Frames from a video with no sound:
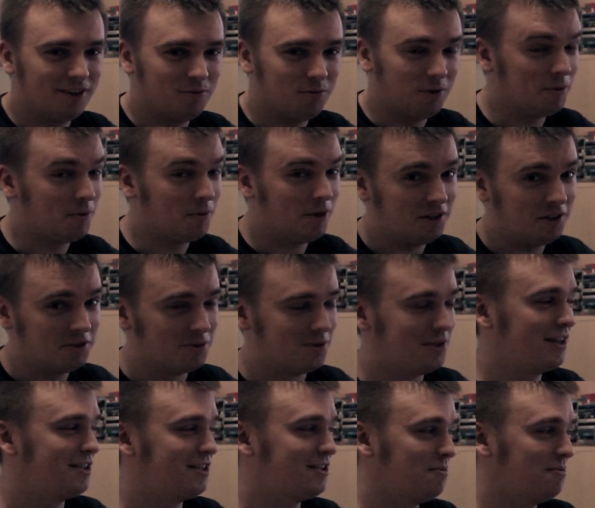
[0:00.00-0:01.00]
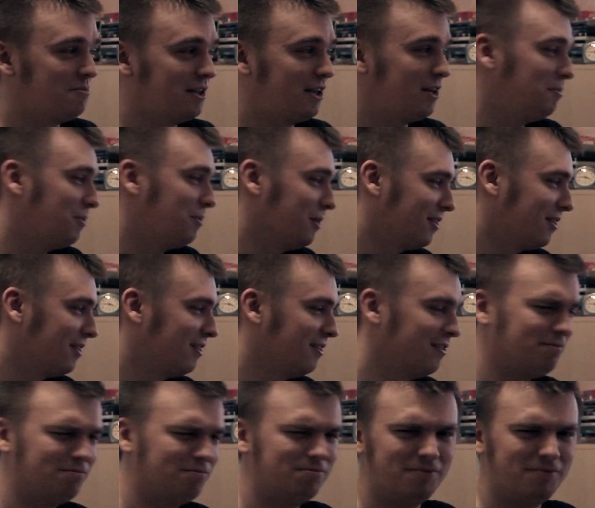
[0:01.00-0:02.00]
I'm gonna do that someday but
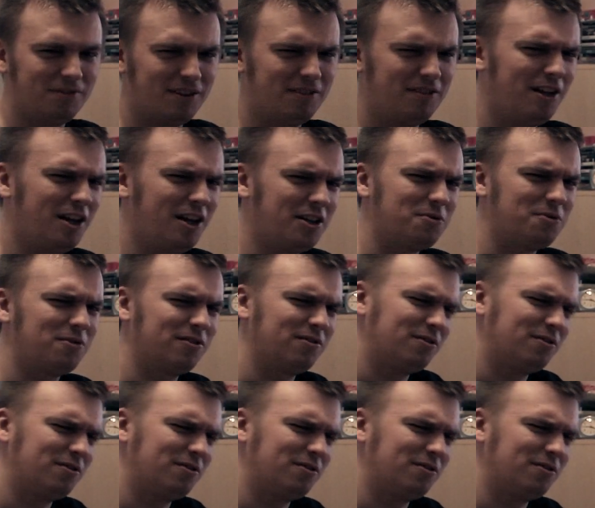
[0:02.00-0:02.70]
not